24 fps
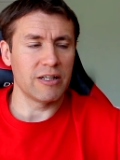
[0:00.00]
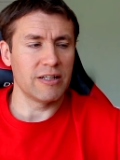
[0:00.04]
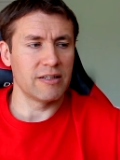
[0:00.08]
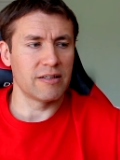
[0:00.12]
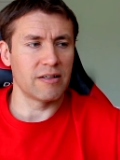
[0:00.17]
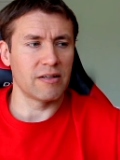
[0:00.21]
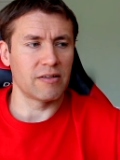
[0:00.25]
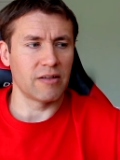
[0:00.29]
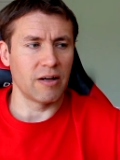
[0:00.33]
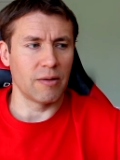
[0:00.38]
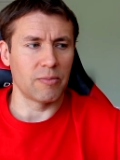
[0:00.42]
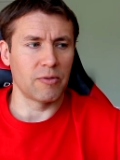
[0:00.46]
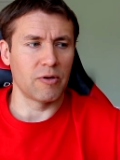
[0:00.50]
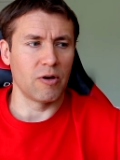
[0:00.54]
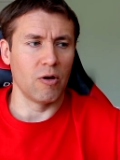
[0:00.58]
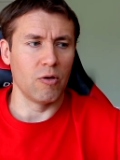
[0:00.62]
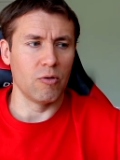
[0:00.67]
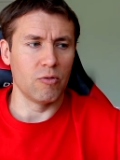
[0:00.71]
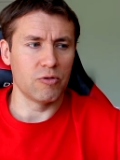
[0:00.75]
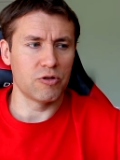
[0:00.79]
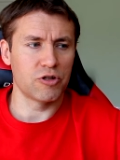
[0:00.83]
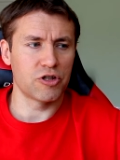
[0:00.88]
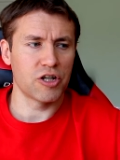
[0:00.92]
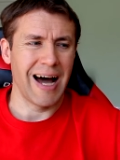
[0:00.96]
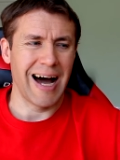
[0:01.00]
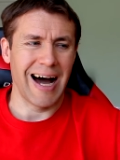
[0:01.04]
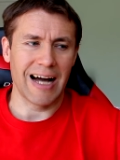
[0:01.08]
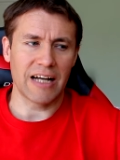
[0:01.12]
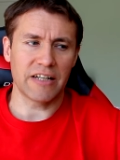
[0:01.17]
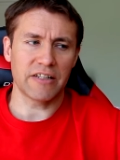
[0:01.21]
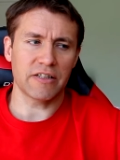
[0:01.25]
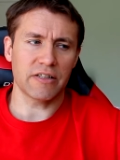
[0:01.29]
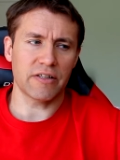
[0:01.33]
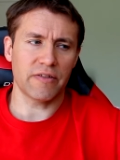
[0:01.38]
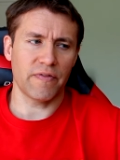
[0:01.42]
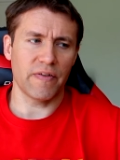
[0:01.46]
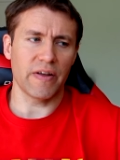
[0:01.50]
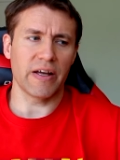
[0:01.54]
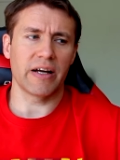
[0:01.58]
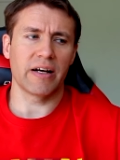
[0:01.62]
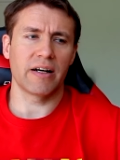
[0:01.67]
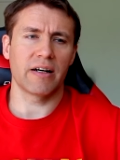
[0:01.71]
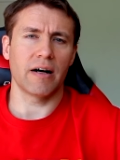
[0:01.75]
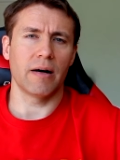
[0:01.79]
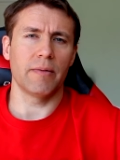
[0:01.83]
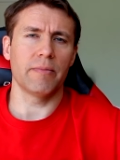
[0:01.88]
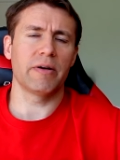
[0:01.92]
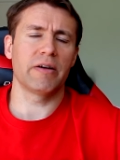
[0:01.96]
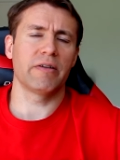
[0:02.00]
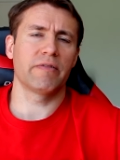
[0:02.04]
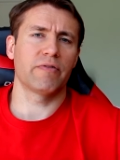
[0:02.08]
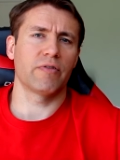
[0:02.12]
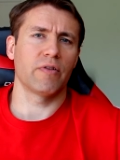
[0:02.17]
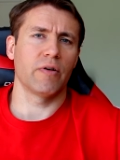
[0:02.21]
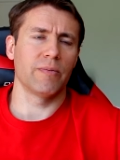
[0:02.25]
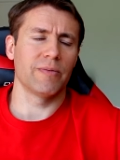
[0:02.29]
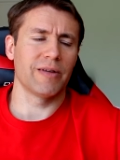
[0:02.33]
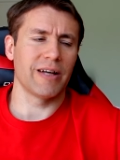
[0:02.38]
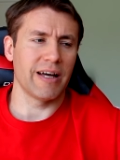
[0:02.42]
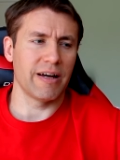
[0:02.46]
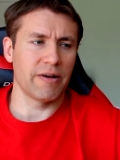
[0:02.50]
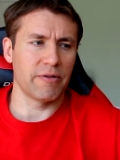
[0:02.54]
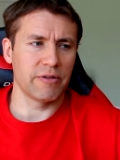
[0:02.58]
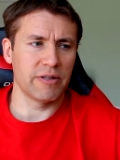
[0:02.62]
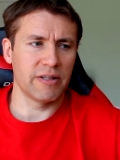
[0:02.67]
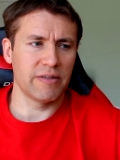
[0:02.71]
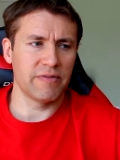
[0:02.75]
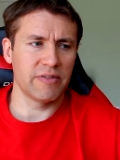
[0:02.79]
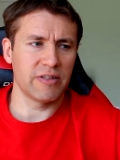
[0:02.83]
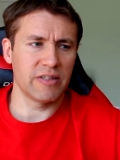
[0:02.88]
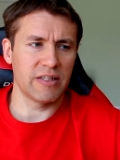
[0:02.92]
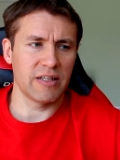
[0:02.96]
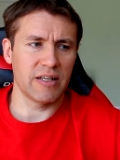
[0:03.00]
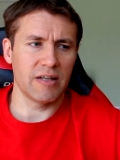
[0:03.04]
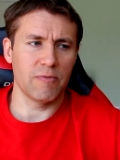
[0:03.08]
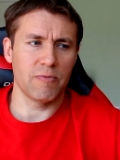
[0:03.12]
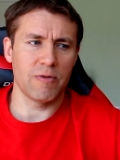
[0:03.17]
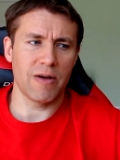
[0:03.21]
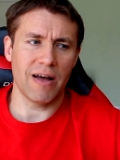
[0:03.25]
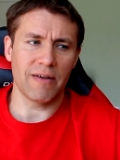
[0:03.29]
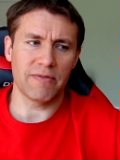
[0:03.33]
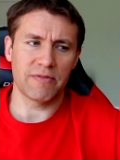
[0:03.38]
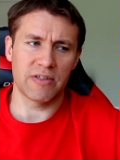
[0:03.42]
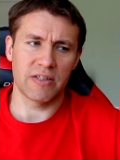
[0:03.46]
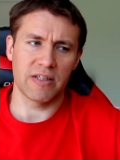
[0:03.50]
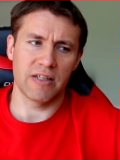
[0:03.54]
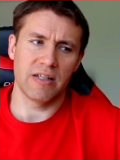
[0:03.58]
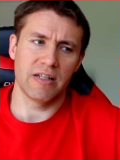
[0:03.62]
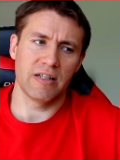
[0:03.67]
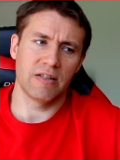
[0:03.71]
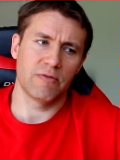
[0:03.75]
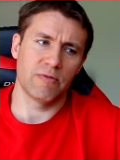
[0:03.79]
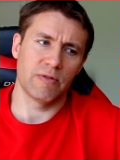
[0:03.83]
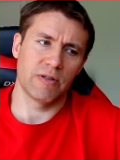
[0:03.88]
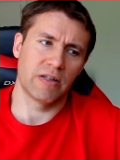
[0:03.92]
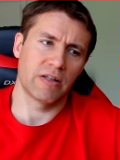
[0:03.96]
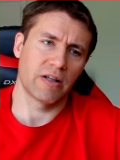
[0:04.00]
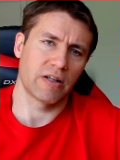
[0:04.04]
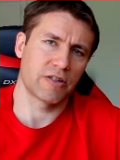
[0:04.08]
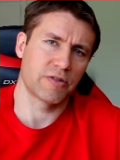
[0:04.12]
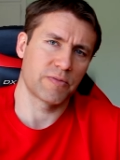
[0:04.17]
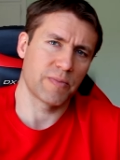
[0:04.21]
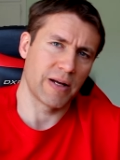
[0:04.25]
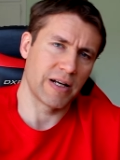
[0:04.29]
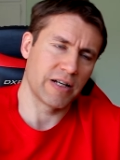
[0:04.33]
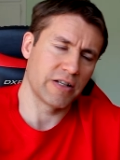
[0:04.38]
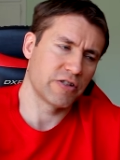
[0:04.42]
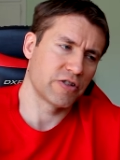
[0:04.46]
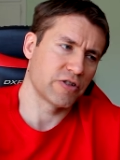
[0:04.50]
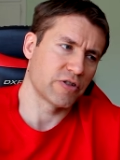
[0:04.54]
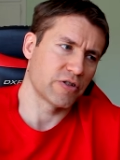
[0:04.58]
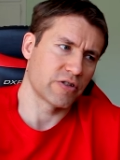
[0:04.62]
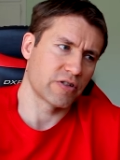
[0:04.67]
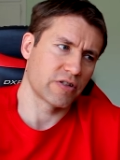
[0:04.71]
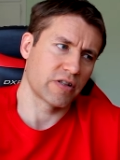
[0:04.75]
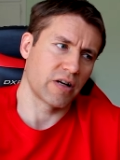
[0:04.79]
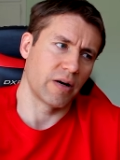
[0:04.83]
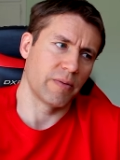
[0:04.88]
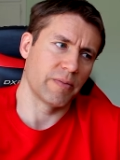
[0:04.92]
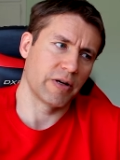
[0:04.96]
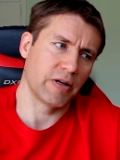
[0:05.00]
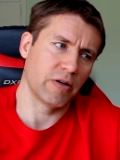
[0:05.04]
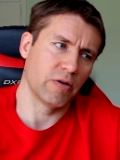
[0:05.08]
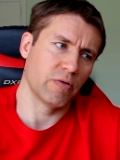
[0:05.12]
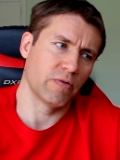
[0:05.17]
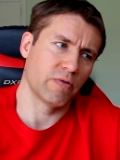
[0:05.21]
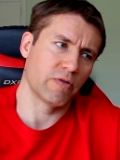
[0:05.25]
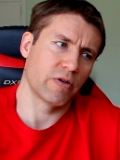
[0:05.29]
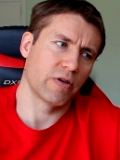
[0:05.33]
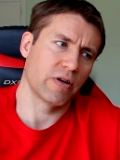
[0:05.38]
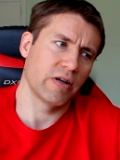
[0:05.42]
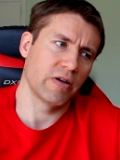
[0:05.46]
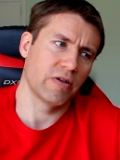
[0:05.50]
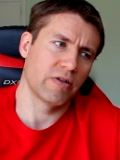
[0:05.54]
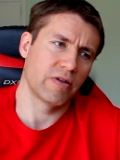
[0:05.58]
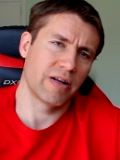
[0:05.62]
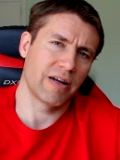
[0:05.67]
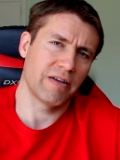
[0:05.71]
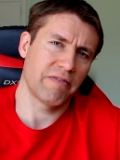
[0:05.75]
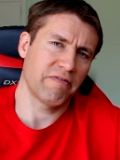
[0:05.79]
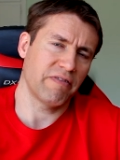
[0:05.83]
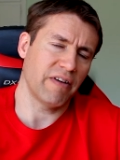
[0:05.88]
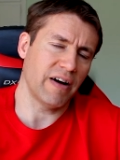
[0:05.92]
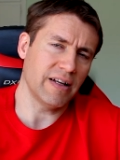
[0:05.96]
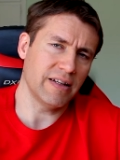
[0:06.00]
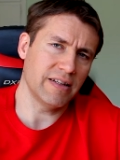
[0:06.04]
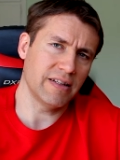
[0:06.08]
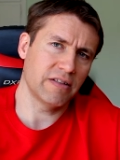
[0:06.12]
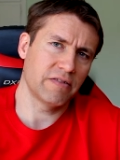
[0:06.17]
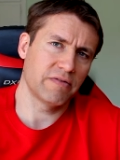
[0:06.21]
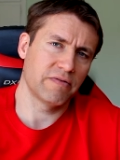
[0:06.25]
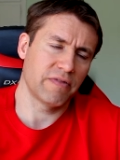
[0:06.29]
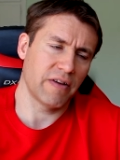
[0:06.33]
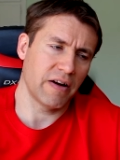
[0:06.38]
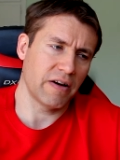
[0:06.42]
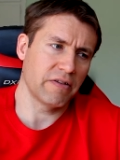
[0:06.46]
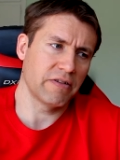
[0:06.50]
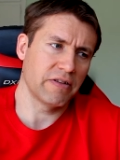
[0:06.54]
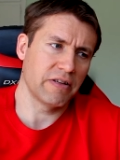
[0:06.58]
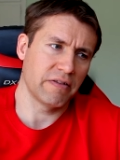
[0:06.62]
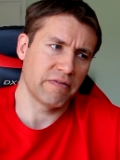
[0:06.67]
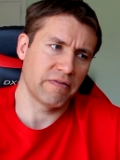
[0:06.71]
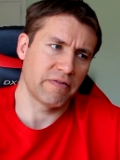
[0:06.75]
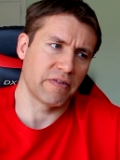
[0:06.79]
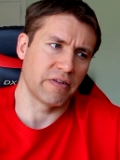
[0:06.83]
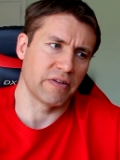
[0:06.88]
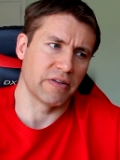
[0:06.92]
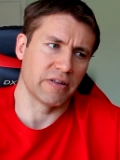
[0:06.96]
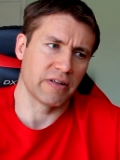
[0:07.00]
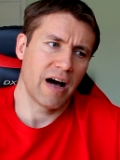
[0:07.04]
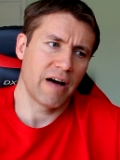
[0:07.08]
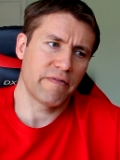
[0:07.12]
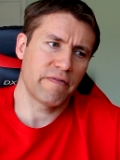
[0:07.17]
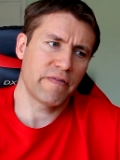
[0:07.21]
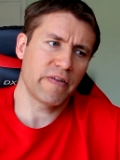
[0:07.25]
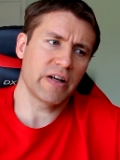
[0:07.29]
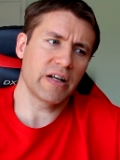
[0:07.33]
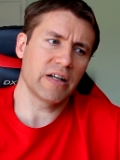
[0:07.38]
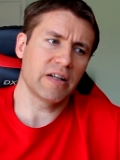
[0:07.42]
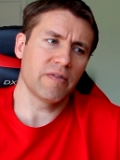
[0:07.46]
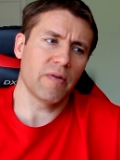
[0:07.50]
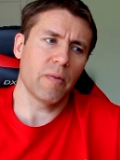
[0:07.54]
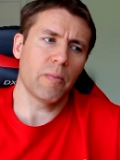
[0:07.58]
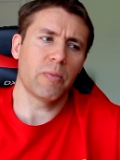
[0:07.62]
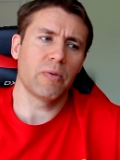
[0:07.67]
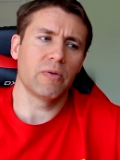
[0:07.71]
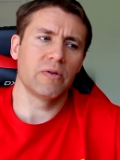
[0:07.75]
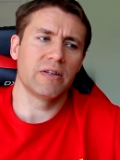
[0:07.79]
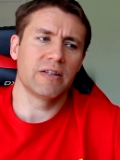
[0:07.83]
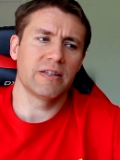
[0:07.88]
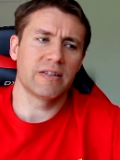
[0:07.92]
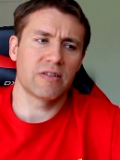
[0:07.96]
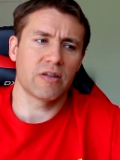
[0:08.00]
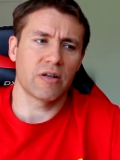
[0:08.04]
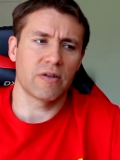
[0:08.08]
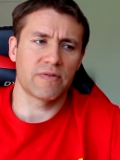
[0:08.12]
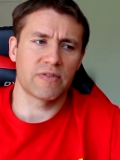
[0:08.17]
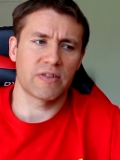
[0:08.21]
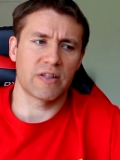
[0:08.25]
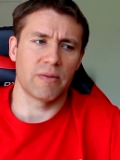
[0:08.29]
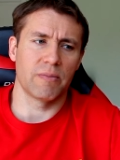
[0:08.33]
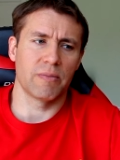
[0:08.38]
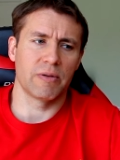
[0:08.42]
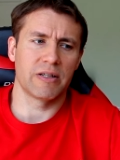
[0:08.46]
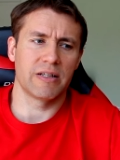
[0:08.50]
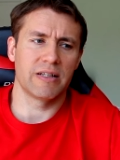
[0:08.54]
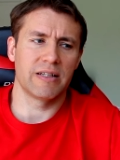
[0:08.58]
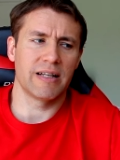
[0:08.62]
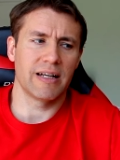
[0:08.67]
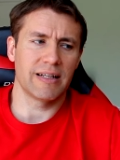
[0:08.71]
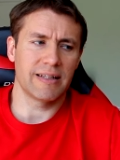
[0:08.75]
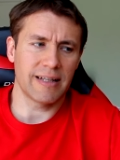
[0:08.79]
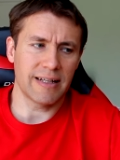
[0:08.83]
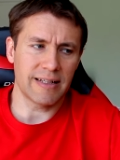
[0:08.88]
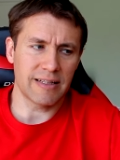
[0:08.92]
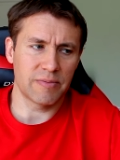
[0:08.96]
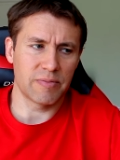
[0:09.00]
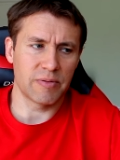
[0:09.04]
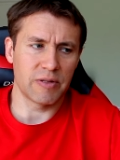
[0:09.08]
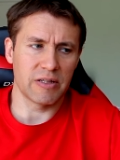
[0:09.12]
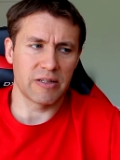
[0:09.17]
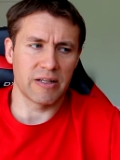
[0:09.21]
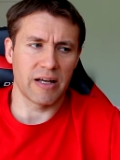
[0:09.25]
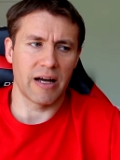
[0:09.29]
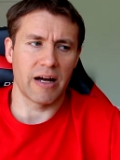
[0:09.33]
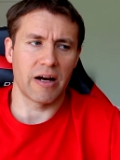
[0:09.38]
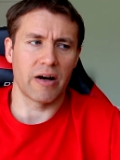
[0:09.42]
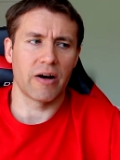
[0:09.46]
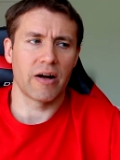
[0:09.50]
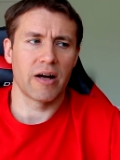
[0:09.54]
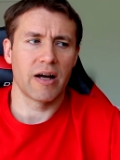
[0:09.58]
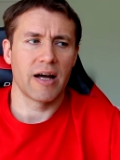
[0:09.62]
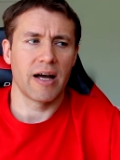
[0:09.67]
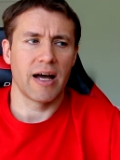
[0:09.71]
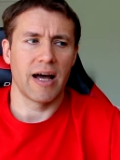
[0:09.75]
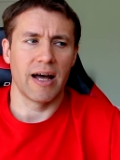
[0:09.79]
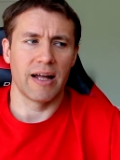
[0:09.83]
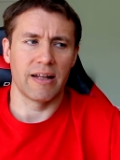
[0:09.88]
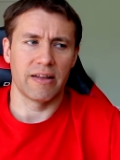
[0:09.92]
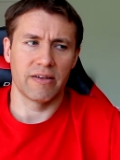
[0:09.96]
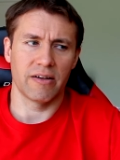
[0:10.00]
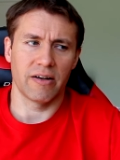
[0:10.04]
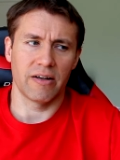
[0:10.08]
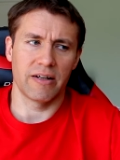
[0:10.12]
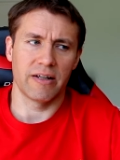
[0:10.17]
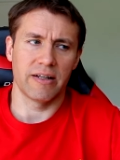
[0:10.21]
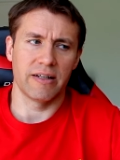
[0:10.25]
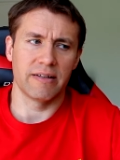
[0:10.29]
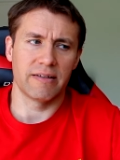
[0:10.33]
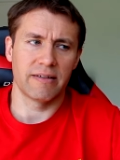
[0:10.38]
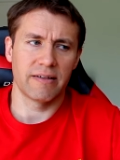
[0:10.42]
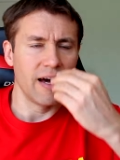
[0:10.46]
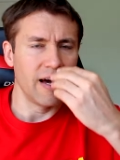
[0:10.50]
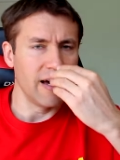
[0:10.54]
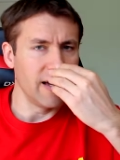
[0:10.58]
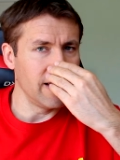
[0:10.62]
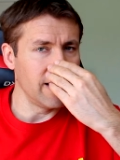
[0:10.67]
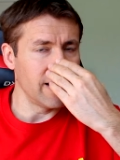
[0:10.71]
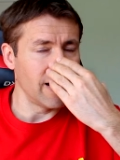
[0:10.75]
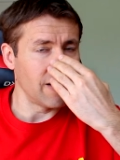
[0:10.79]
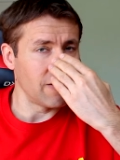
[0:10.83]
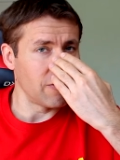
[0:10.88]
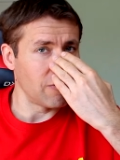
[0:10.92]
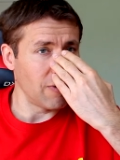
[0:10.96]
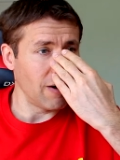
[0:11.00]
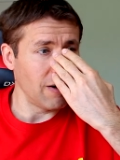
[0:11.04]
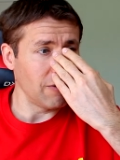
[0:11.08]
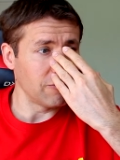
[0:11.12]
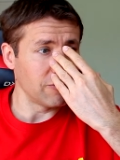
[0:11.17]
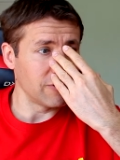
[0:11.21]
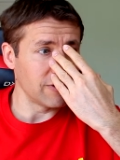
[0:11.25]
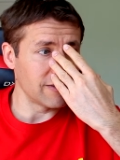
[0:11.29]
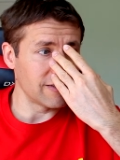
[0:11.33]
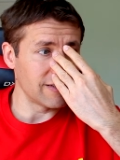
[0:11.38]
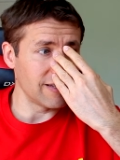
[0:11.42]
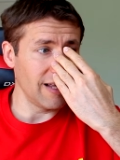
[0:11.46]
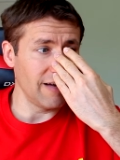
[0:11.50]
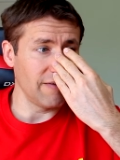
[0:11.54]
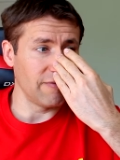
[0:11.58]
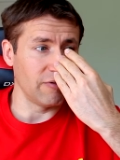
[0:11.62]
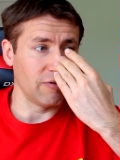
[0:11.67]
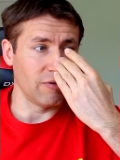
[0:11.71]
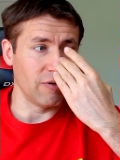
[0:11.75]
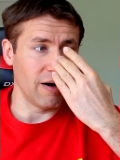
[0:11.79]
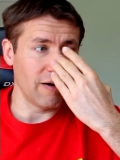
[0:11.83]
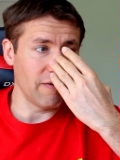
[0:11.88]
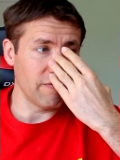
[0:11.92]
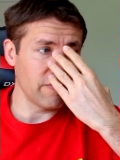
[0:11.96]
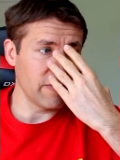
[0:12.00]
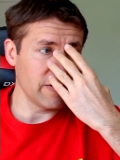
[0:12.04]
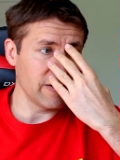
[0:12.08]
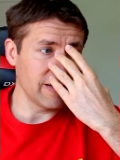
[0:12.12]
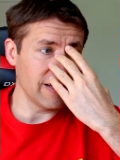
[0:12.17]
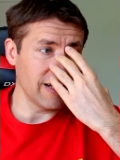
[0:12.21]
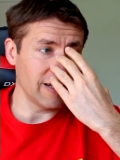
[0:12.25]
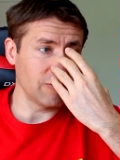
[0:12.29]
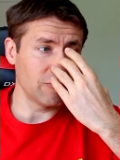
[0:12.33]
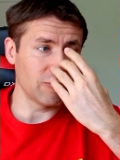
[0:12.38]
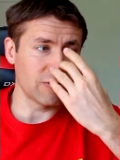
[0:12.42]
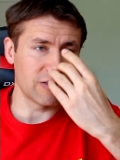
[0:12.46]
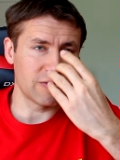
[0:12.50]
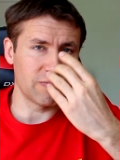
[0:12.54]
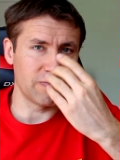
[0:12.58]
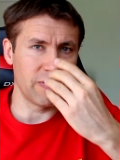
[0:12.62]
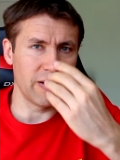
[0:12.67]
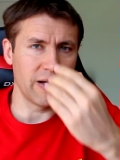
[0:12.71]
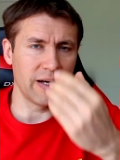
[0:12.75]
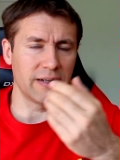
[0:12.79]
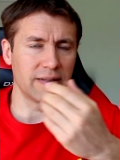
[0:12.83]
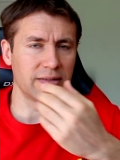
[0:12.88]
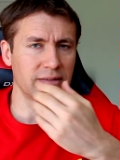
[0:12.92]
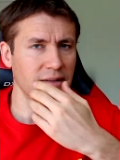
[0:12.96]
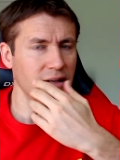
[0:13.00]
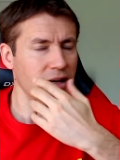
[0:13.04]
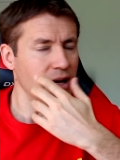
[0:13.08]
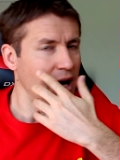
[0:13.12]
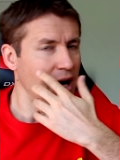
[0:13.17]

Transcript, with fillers: he's a top coach. I just think coming from the Eredivisie, we have seen it with Dutch managers coming over here. They find it very different. I think Liverpool deserves somebody that has been there and done it in and around this level. I think that was picked